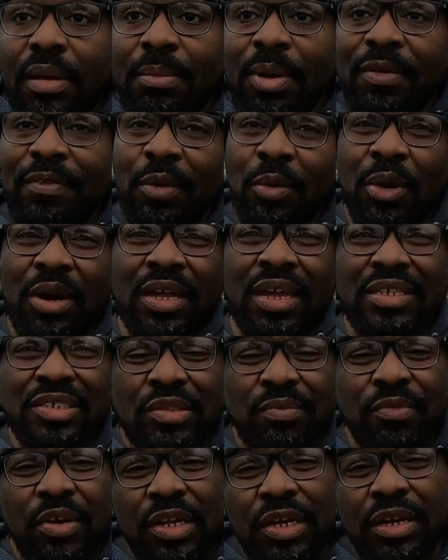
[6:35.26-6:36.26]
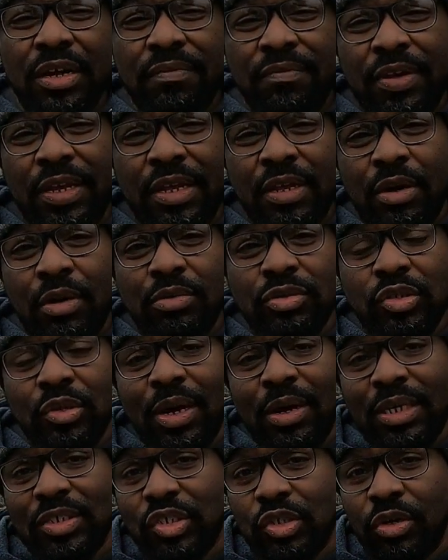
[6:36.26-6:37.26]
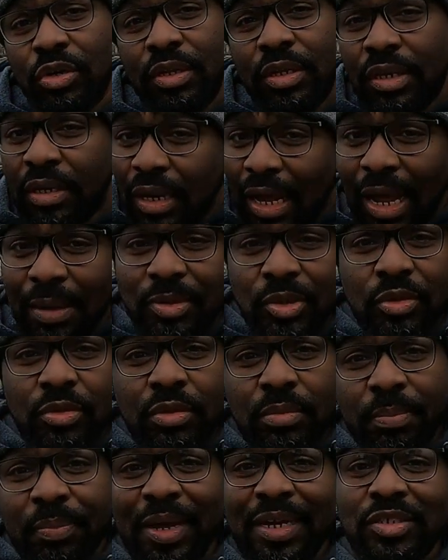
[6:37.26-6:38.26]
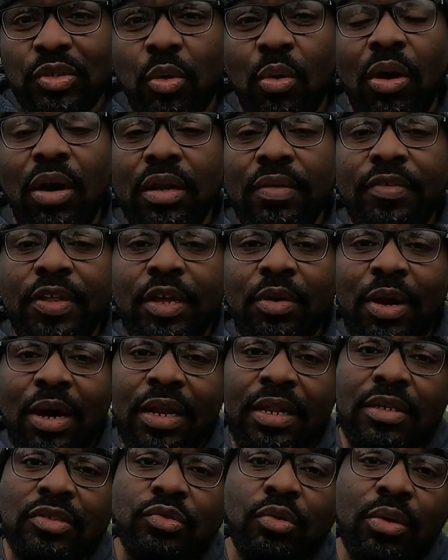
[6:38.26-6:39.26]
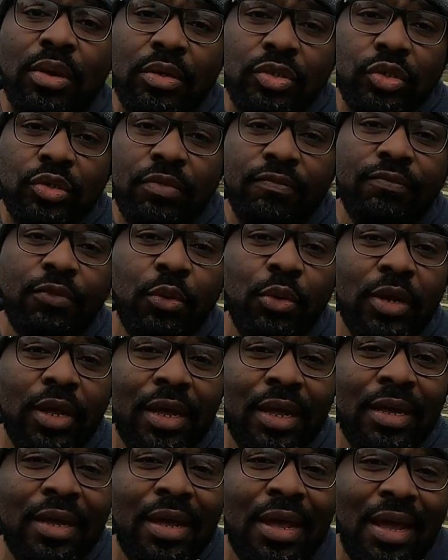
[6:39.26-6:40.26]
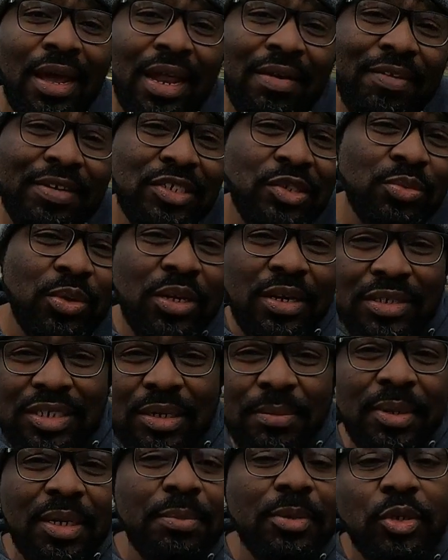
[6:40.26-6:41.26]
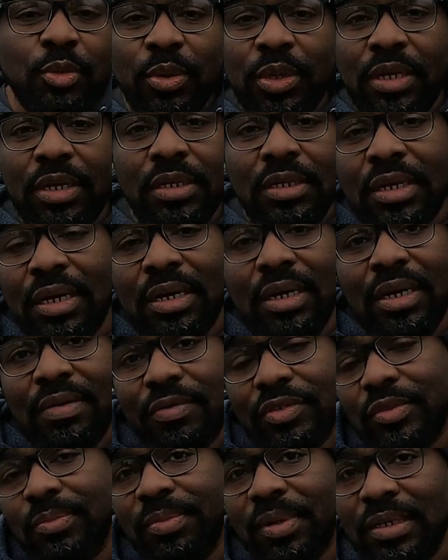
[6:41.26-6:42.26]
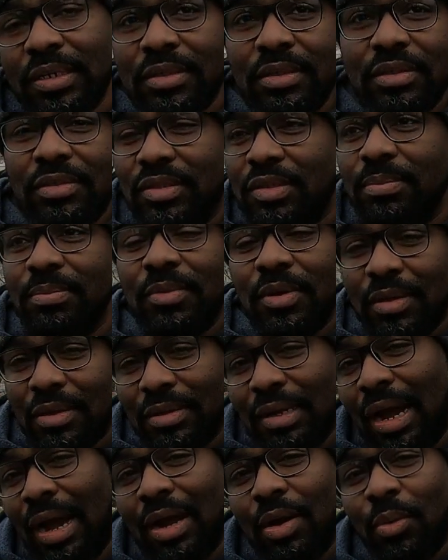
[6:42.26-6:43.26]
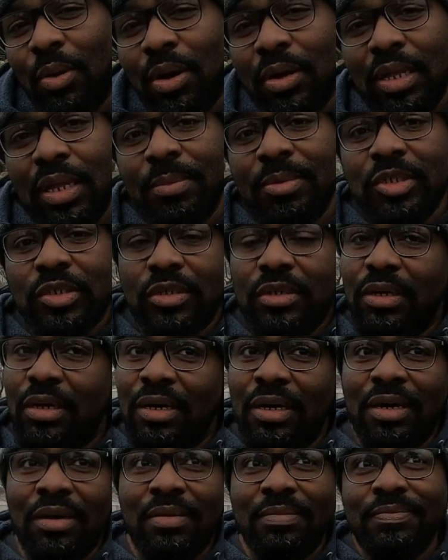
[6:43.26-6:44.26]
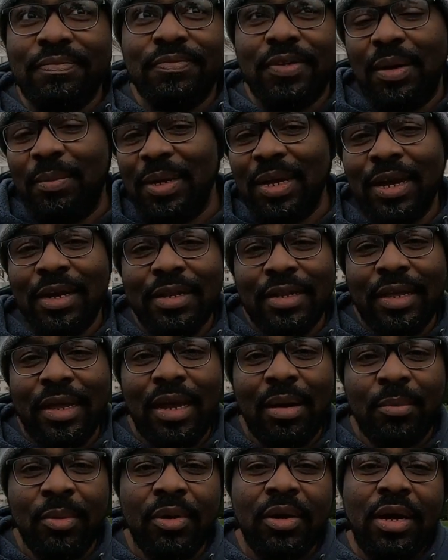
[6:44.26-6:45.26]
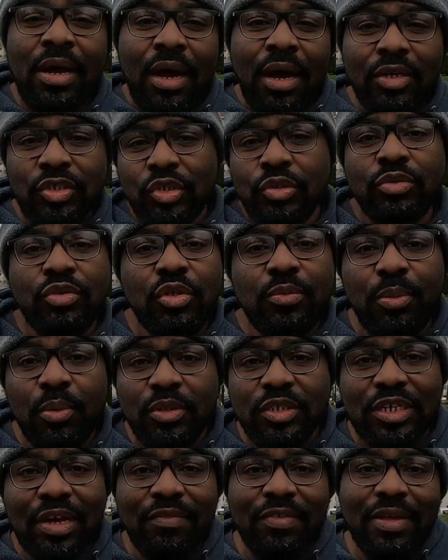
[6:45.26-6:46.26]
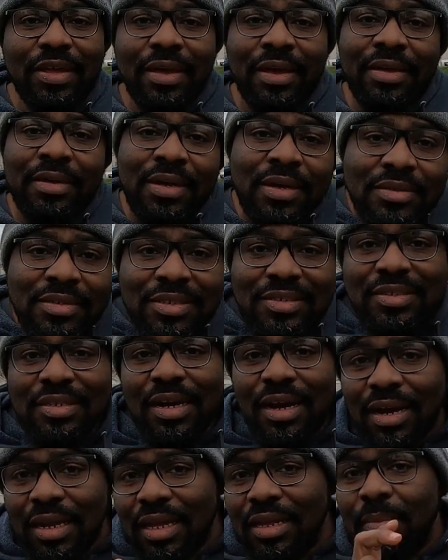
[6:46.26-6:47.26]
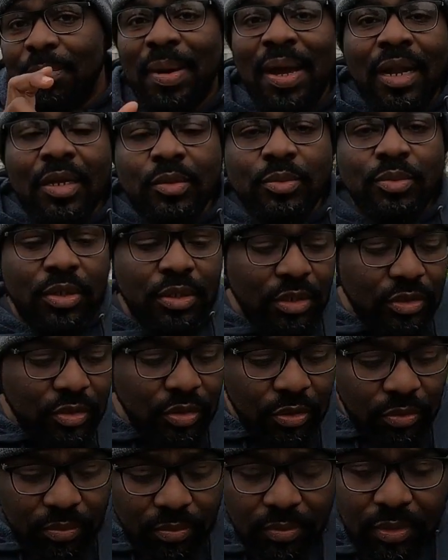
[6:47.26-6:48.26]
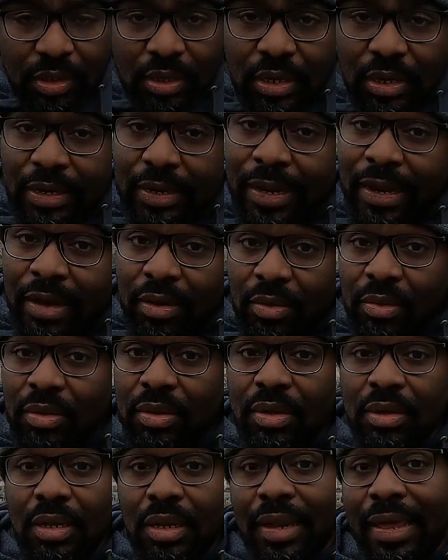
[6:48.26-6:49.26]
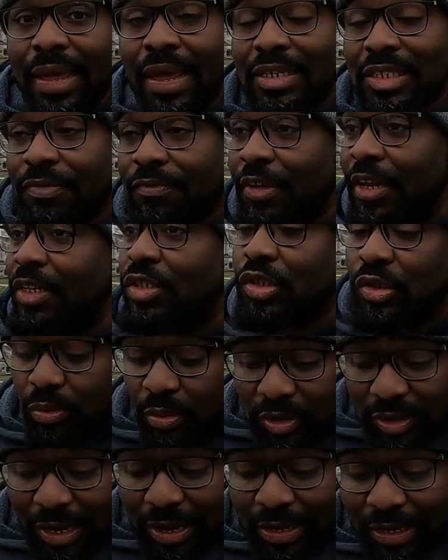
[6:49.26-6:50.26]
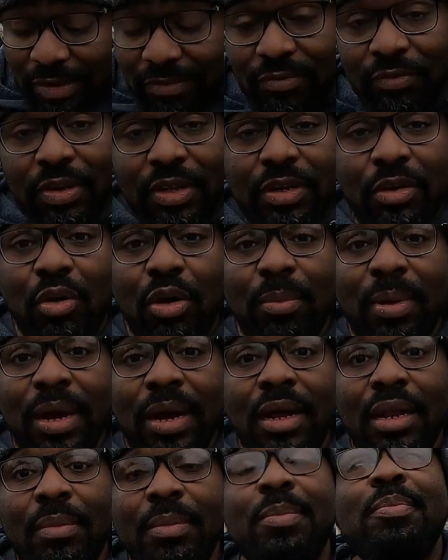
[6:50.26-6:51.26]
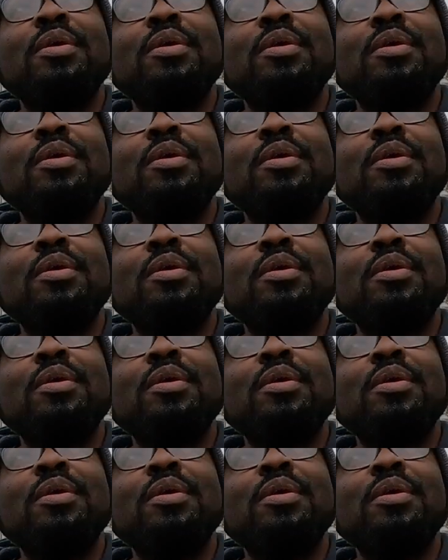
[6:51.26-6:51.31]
But if I want to get some really good video so I can show you the absolute best quality video out of the drone, I'll shoot in 4K. And if I just want to get something in between to kind of give you some, some high quality image coming out of the camera, I'll shoot in 2.7K just to kind of get a balance between the two. Now, last feature, which I didn't even really know about. Let